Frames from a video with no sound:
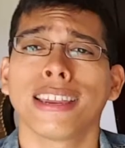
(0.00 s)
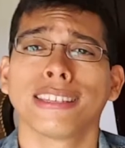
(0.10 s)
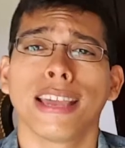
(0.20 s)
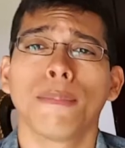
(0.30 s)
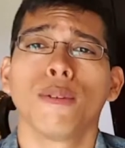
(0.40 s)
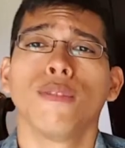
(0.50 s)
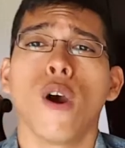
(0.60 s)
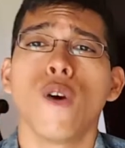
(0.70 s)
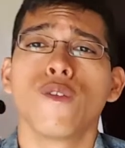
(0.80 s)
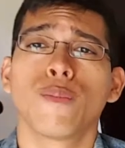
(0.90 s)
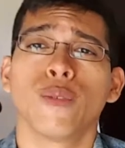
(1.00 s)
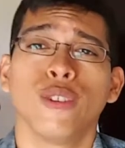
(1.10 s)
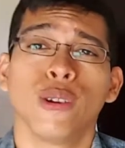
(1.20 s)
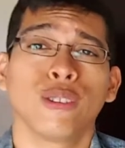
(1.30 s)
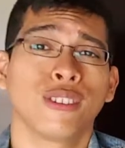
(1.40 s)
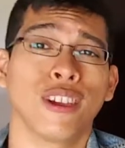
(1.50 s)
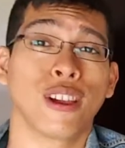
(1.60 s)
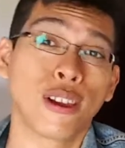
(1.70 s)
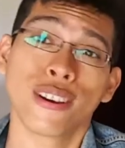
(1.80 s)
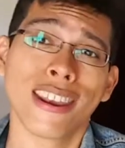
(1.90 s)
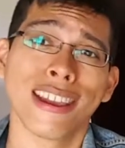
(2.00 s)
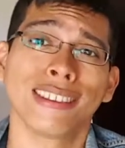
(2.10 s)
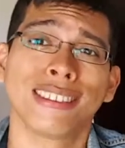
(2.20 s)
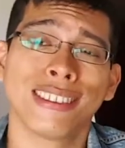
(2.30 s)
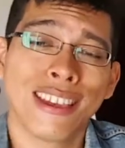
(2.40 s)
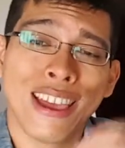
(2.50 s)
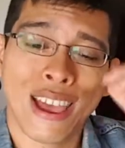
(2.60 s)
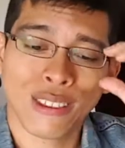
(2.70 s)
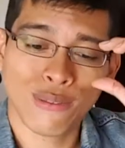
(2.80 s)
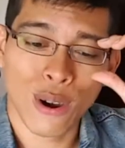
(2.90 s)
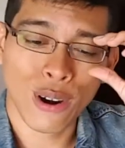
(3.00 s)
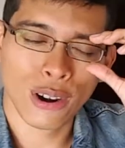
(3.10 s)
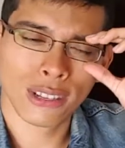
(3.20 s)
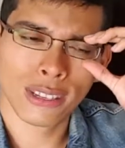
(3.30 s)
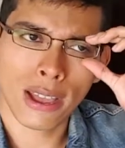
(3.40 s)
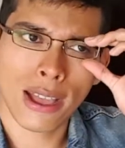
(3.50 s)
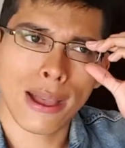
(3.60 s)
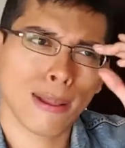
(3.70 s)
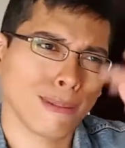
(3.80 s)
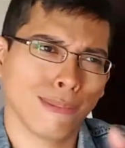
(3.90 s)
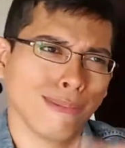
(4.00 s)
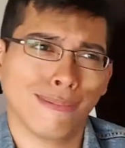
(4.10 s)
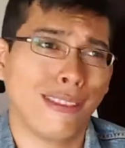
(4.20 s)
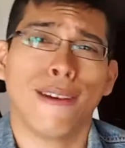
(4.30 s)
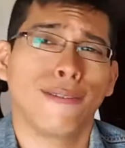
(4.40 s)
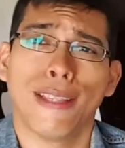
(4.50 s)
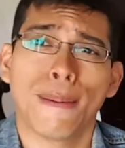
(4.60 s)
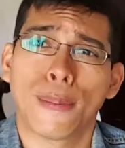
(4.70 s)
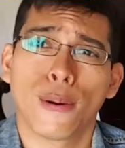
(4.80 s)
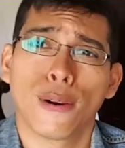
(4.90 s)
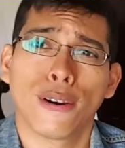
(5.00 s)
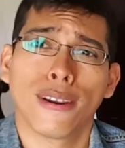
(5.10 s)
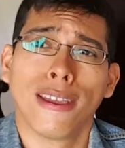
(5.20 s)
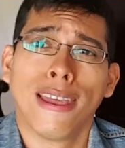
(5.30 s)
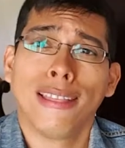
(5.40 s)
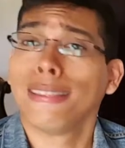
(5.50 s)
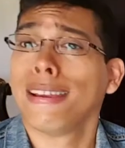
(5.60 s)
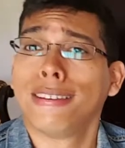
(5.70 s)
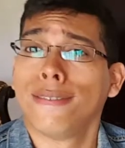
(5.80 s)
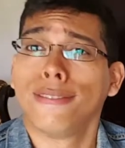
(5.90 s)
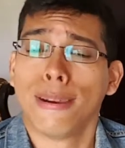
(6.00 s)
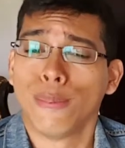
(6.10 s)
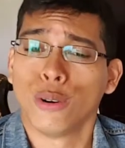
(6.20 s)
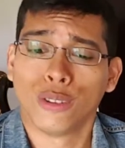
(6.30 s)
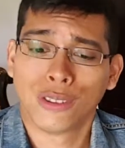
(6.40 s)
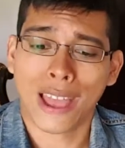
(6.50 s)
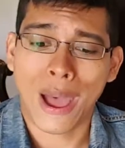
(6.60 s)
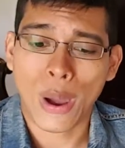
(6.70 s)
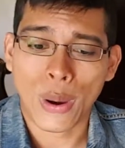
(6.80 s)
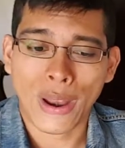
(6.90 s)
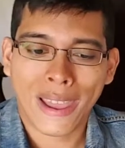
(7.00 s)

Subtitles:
an example of overproduced goodness as far as Def Leppard, late Def Leppard sound.